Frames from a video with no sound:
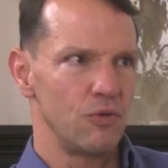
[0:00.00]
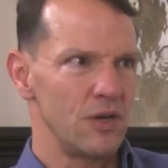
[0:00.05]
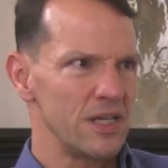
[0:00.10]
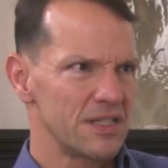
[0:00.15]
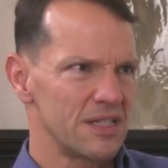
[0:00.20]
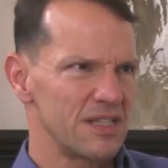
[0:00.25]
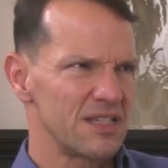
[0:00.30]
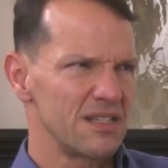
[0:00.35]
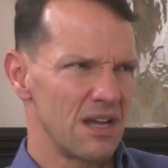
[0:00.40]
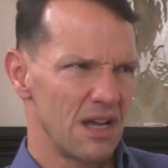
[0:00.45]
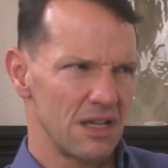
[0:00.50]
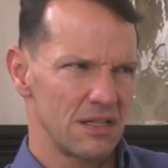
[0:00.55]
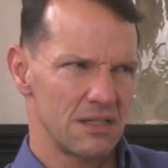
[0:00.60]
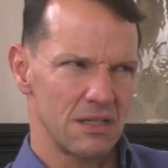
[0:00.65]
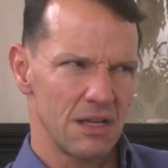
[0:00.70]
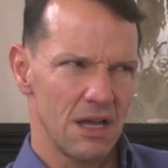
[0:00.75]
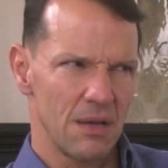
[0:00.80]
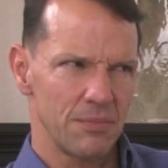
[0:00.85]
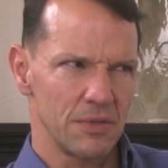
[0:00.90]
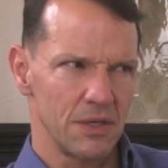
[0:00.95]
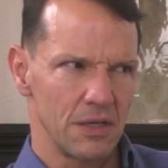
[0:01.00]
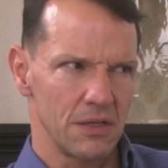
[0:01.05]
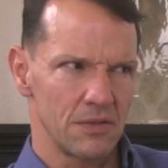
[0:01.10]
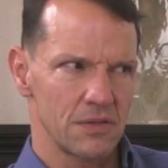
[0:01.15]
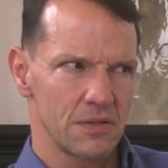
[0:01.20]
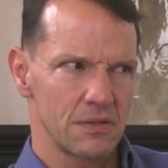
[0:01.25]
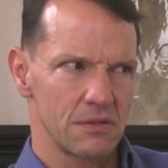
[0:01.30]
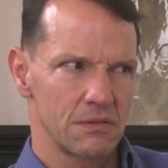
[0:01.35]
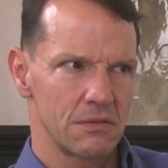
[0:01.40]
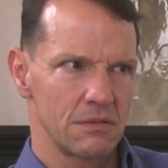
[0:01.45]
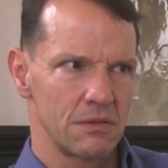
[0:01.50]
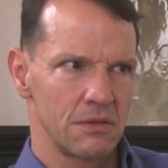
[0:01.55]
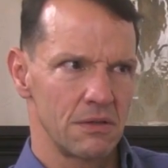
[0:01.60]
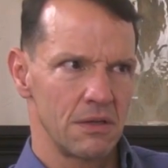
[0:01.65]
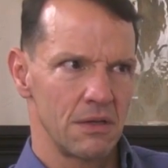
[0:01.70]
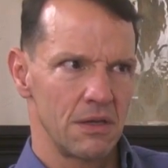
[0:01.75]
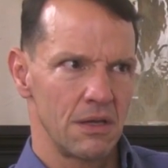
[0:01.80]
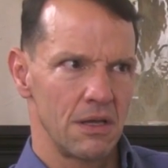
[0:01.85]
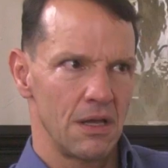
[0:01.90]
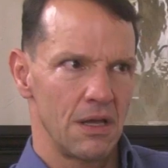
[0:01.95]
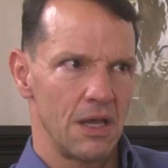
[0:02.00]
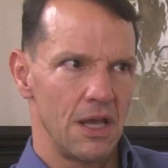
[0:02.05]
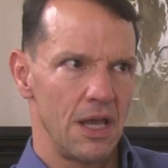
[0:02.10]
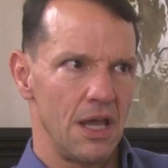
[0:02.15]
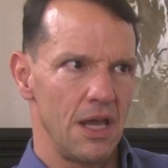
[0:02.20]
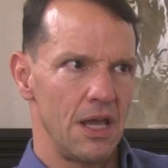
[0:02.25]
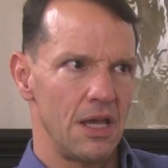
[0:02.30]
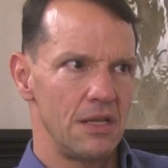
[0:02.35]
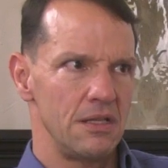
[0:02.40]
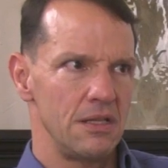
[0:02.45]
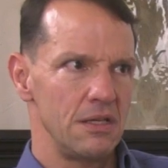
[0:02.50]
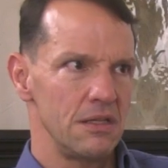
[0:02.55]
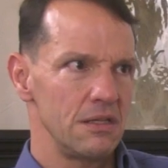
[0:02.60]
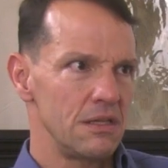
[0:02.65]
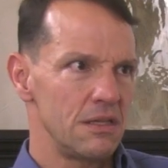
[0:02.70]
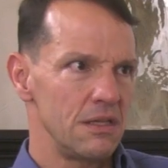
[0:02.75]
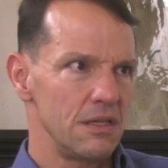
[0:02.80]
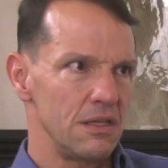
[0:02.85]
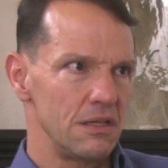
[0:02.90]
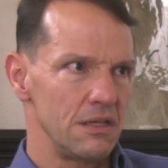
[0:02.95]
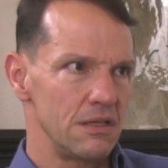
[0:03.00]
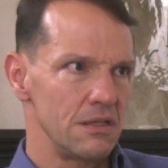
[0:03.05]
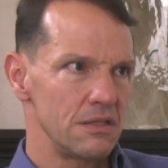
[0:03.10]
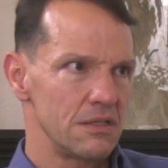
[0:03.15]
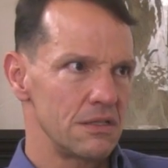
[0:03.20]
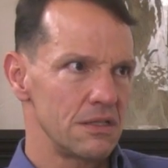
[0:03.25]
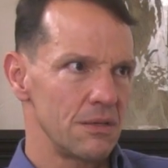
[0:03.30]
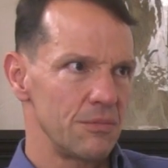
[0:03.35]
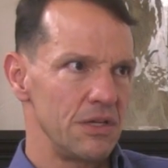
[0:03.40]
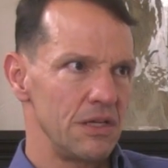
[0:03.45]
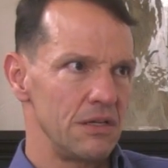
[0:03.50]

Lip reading: West has not stopped us. And the other thing is